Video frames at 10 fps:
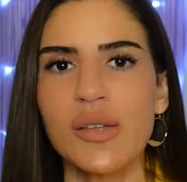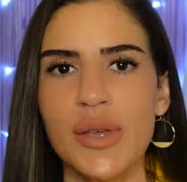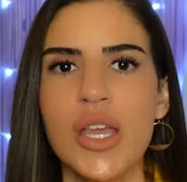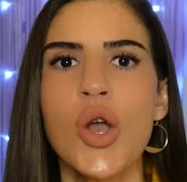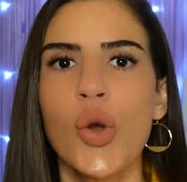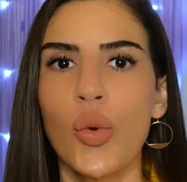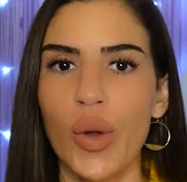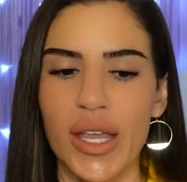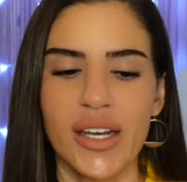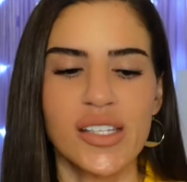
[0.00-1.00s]
to be
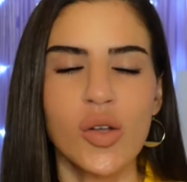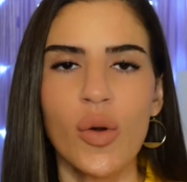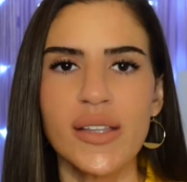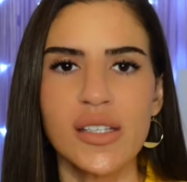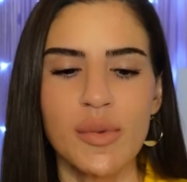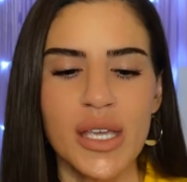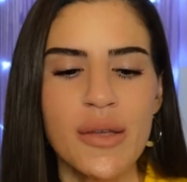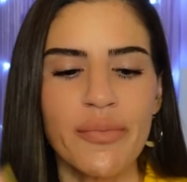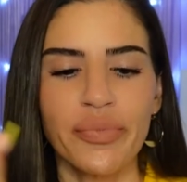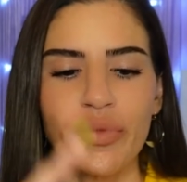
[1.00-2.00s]
weed. It's going to be
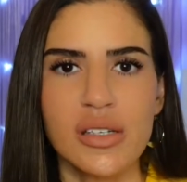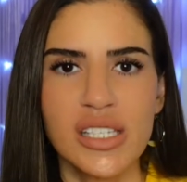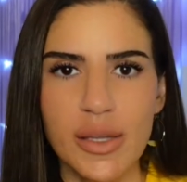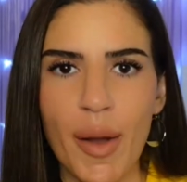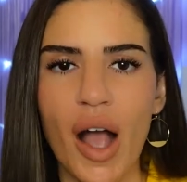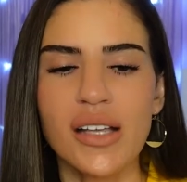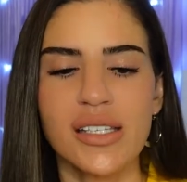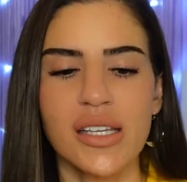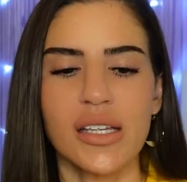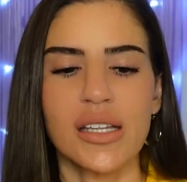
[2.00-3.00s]

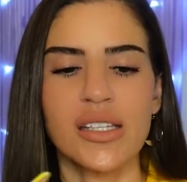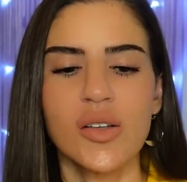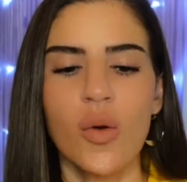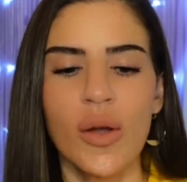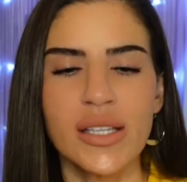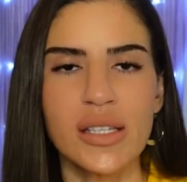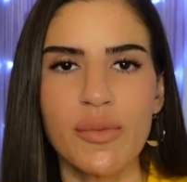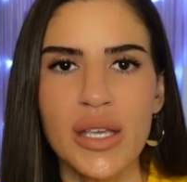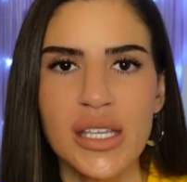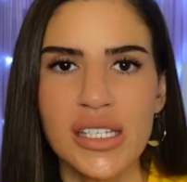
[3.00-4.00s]
Suboxone. It's going to
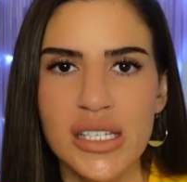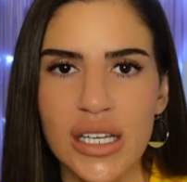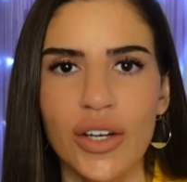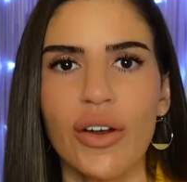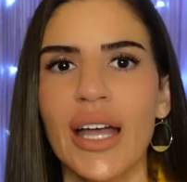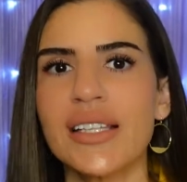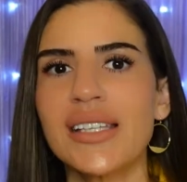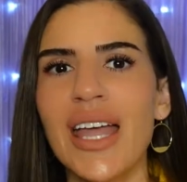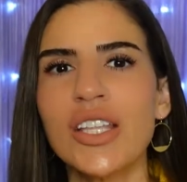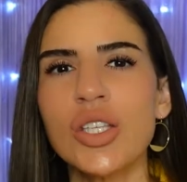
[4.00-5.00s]
be cigarettes.
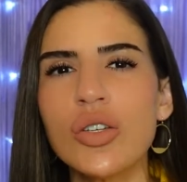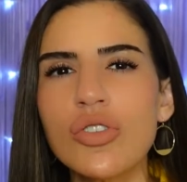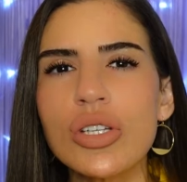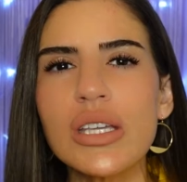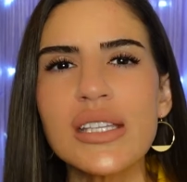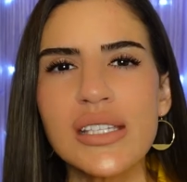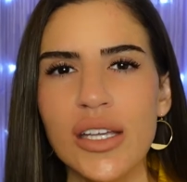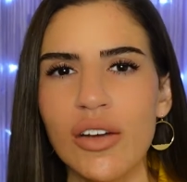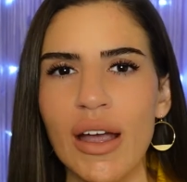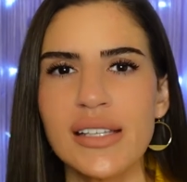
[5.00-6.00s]
And usually
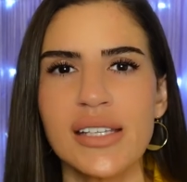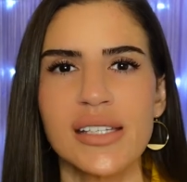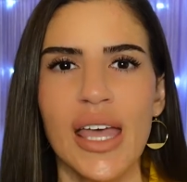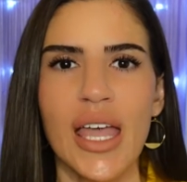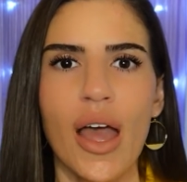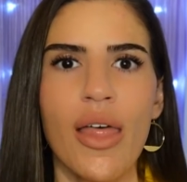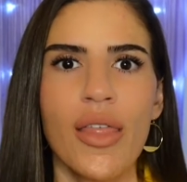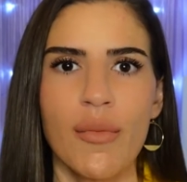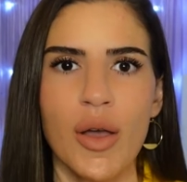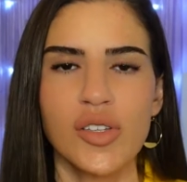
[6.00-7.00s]
cigarettes is like
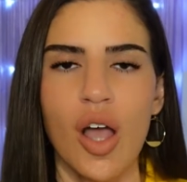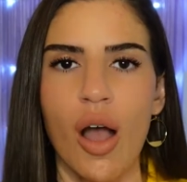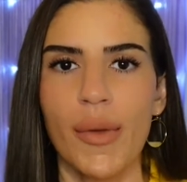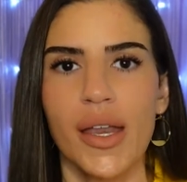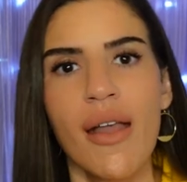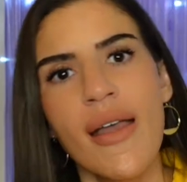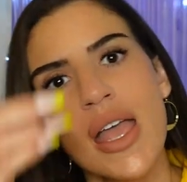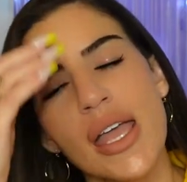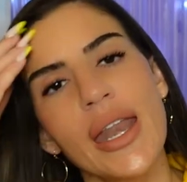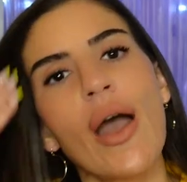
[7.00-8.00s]
the most common.
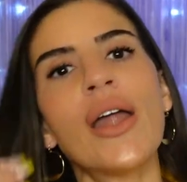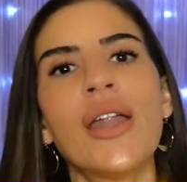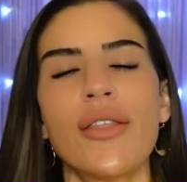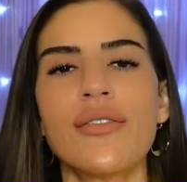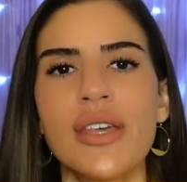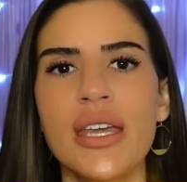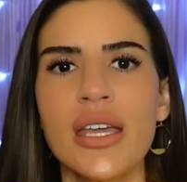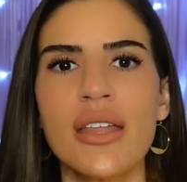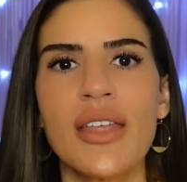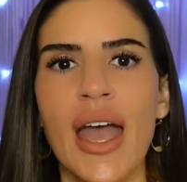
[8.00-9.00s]
Now, another
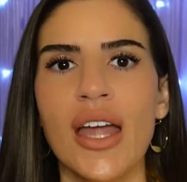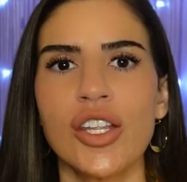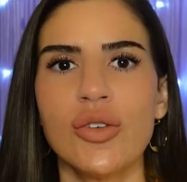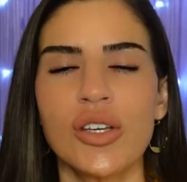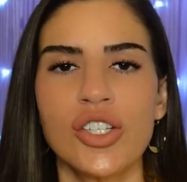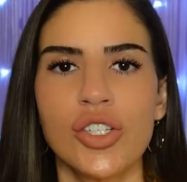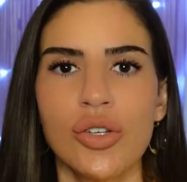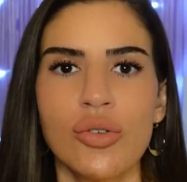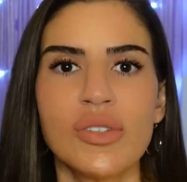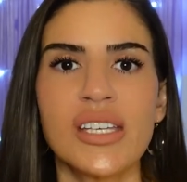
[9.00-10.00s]
thing that you can
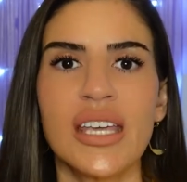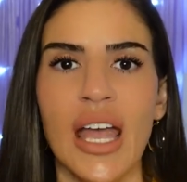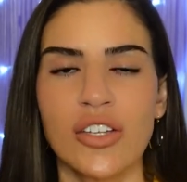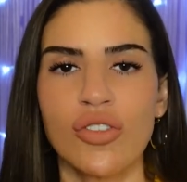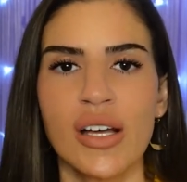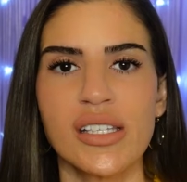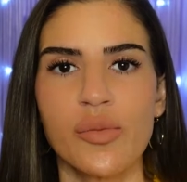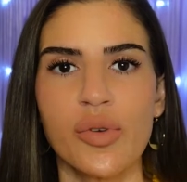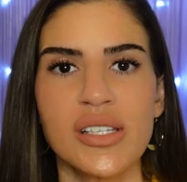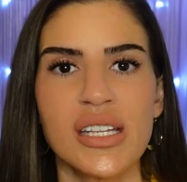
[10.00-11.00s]
do to get drugs
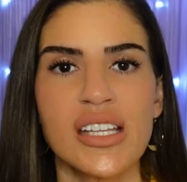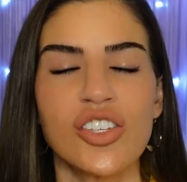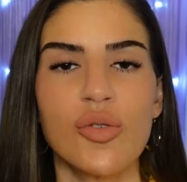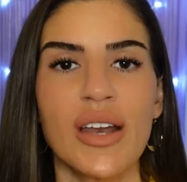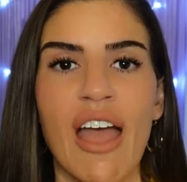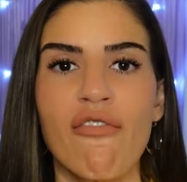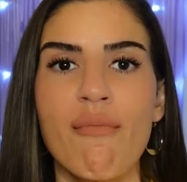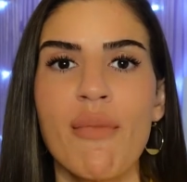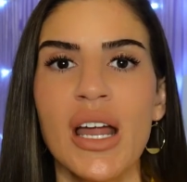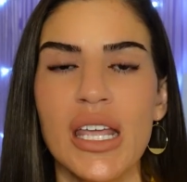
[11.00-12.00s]
in prison is you can have
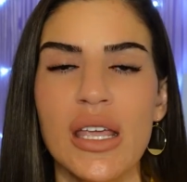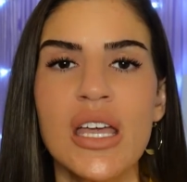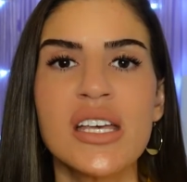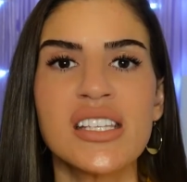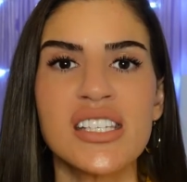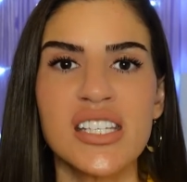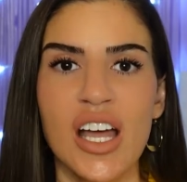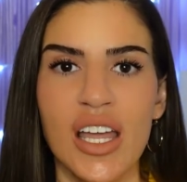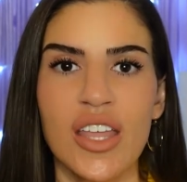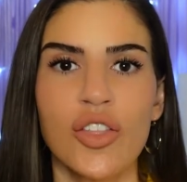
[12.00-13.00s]
money
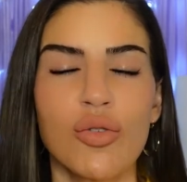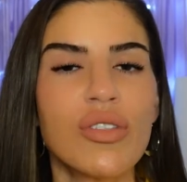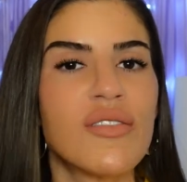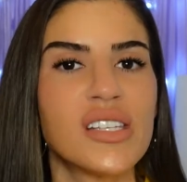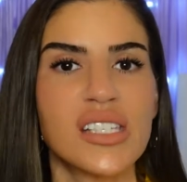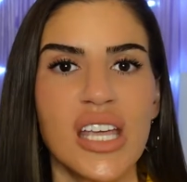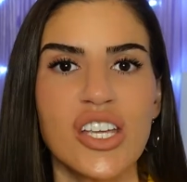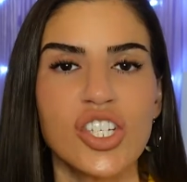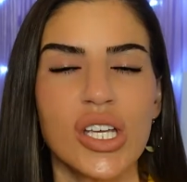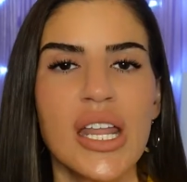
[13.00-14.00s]
snuck in through the
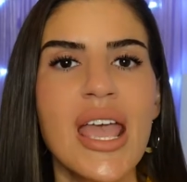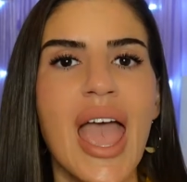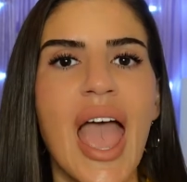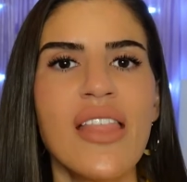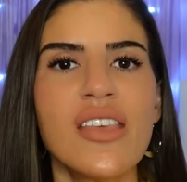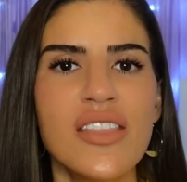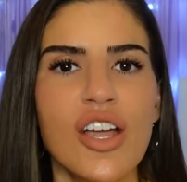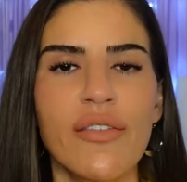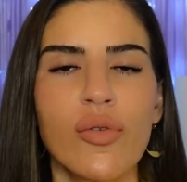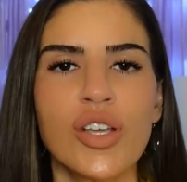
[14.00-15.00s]
visitation and then
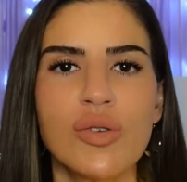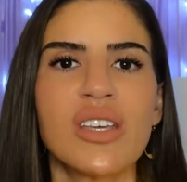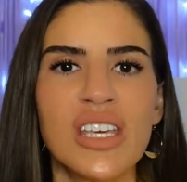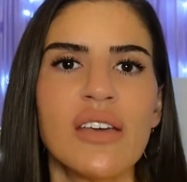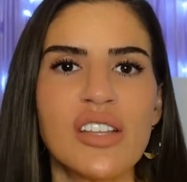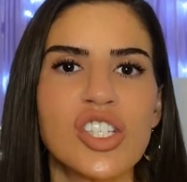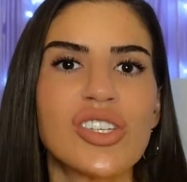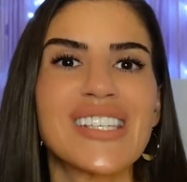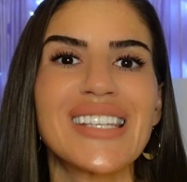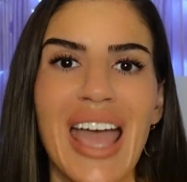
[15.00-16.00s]
therefore you can give it to
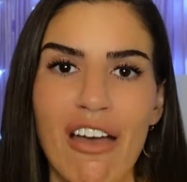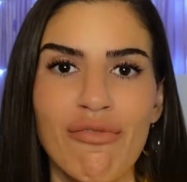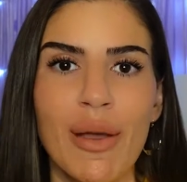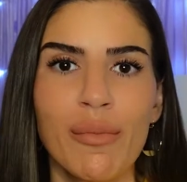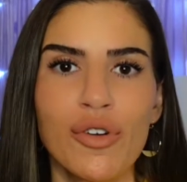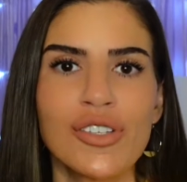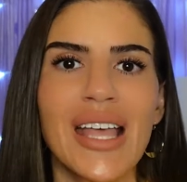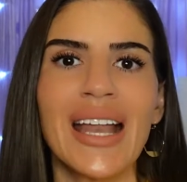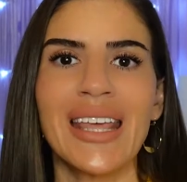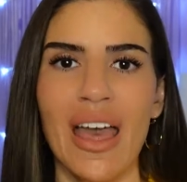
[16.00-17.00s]
staff members
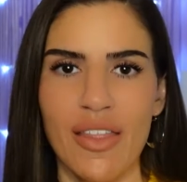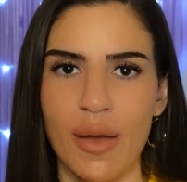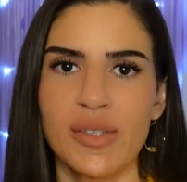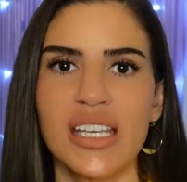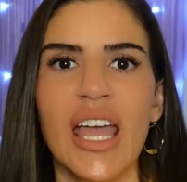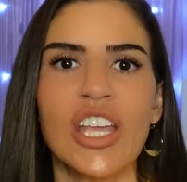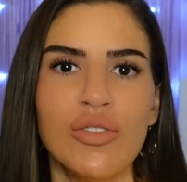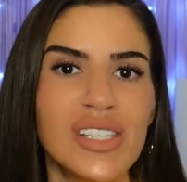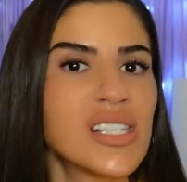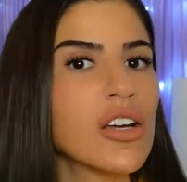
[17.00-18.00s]
and get them to get you
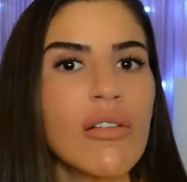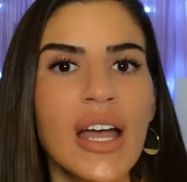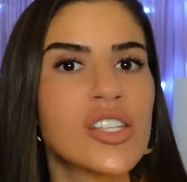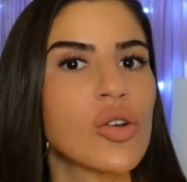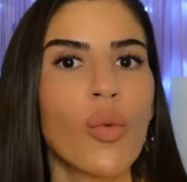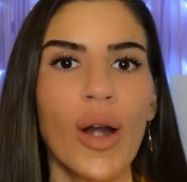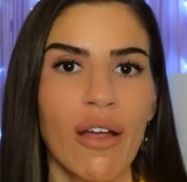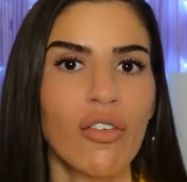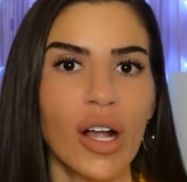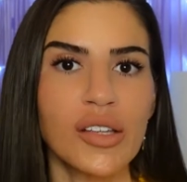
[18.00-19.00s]
the cigarettes or
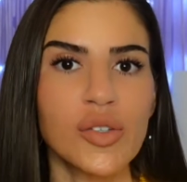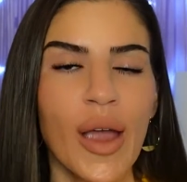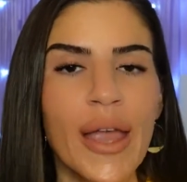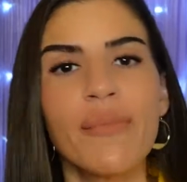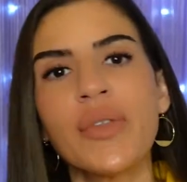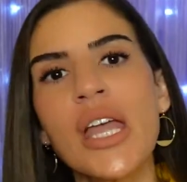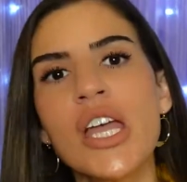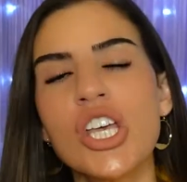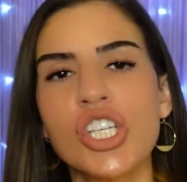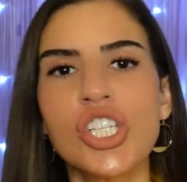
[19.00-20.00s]
whatever else, right?
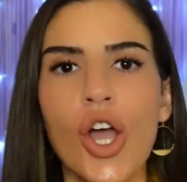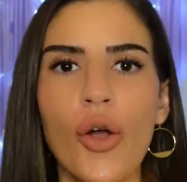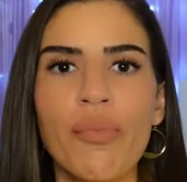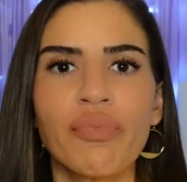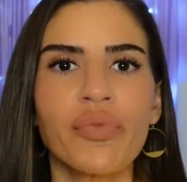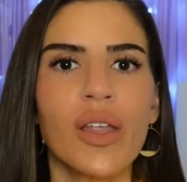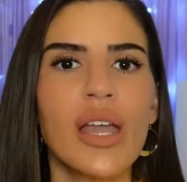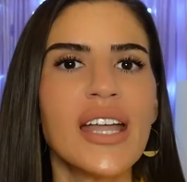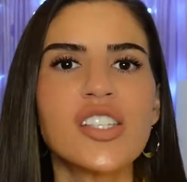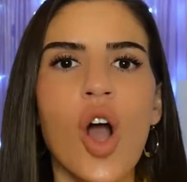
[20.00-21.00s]
So,
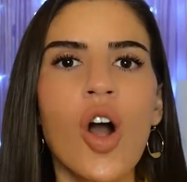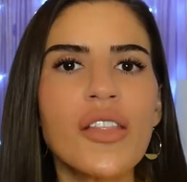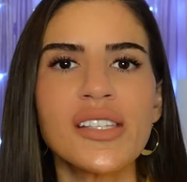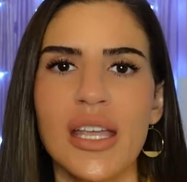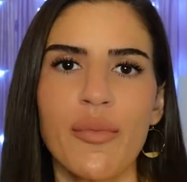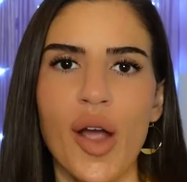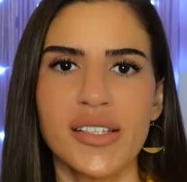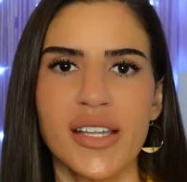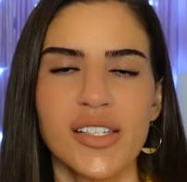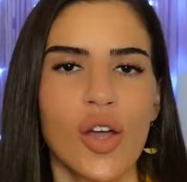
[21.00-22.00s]
it's all the same
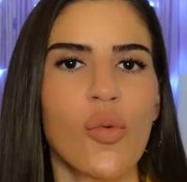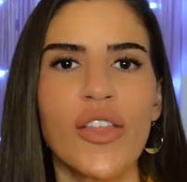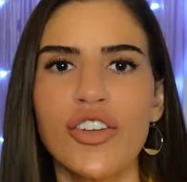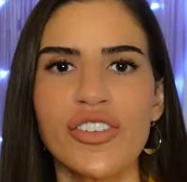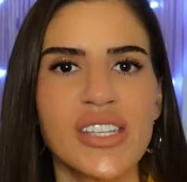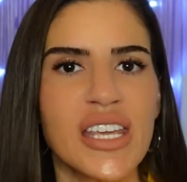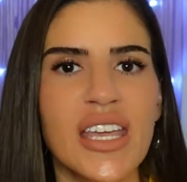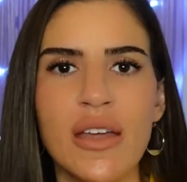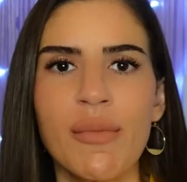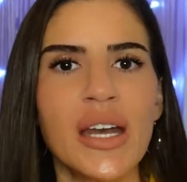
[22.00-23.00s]
process though. Whether you're
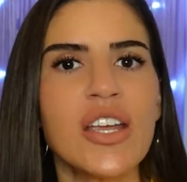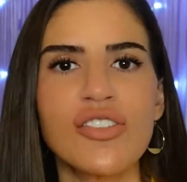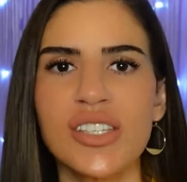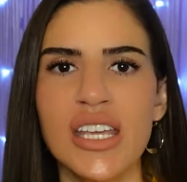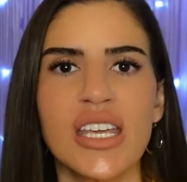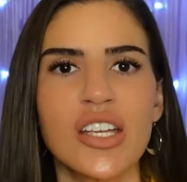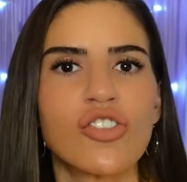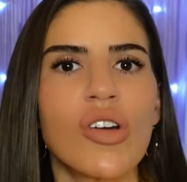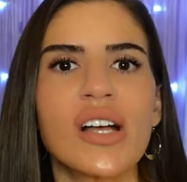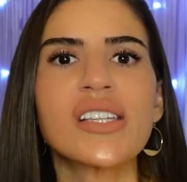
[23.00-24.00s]
sneaking in money or sneaking in
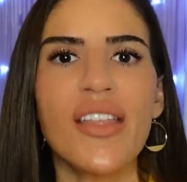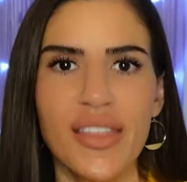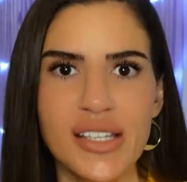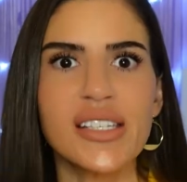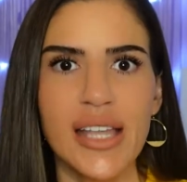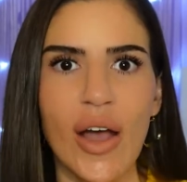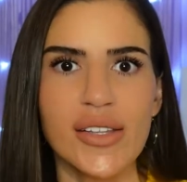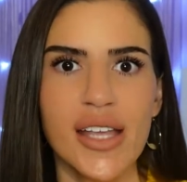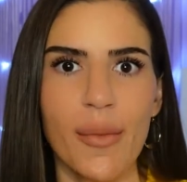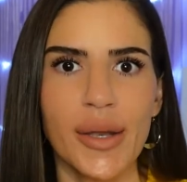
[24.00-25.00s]
drugs, this is how
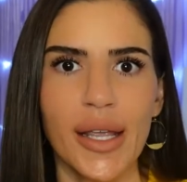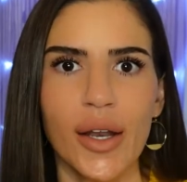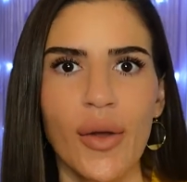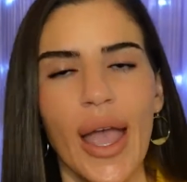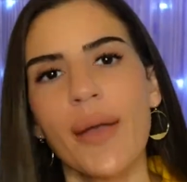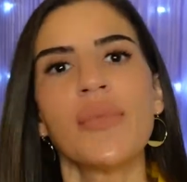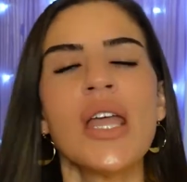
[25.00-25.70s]
it's coming in, okay?